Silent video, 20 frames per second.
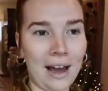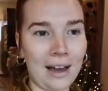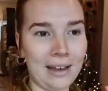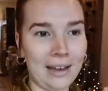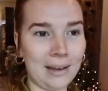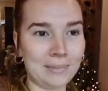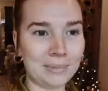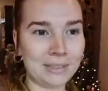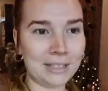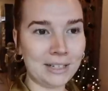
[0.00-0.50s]
I
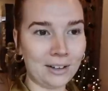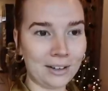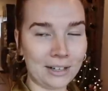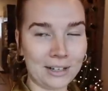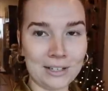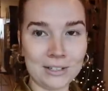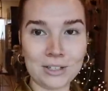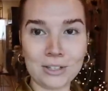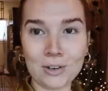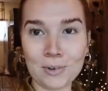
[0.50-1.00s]
am still
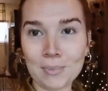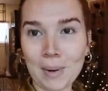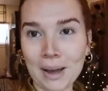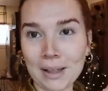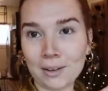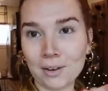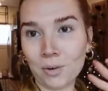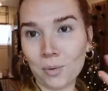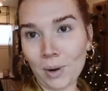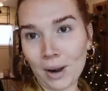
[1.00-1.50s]
gonna do my
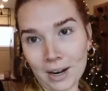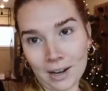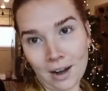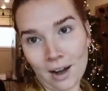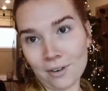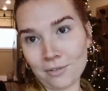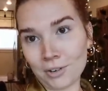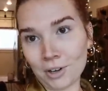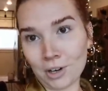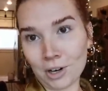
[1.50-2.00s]
little what I
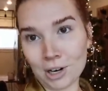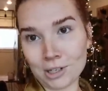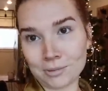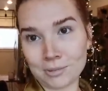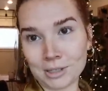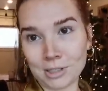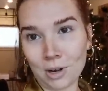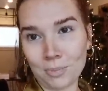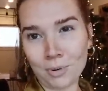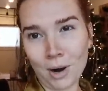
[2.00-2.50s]
got for
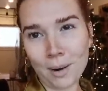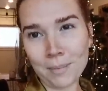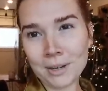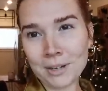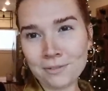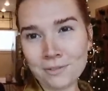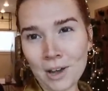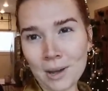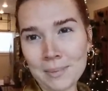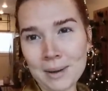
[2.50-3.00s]
Christmas. I'll probably
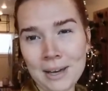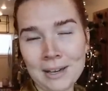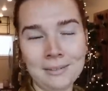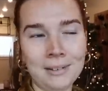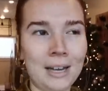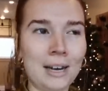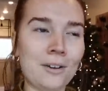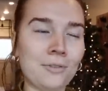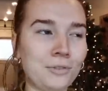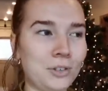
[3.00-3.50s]
film it
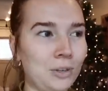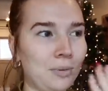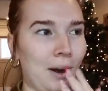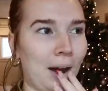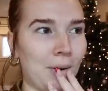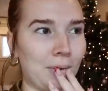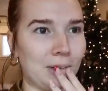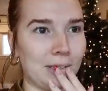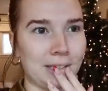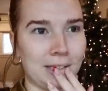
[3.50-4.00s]
in a few
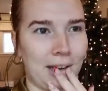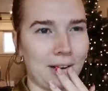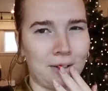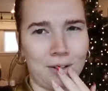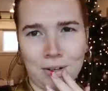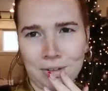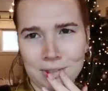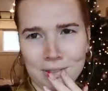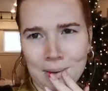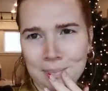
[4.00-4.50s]
hours. I don't
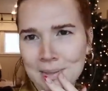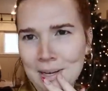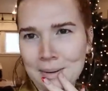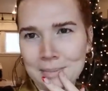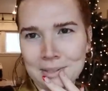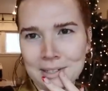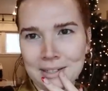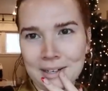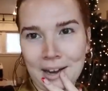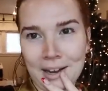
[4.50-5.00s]
know,
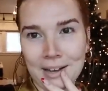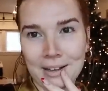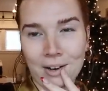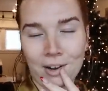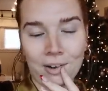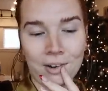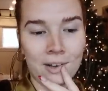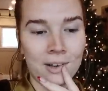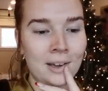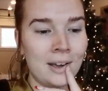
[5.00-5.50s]
sometime tonight
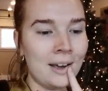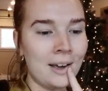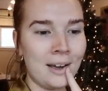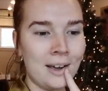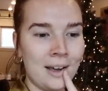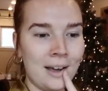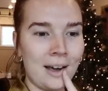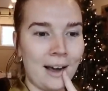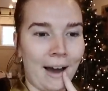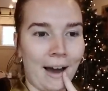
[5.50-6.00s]
I'll
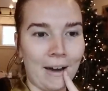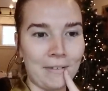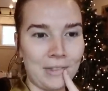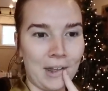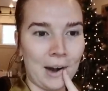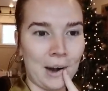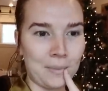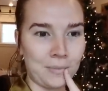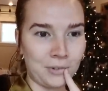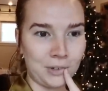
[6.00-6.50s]
have
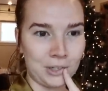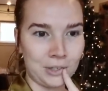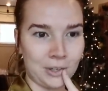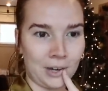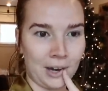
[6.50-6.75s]
that up for you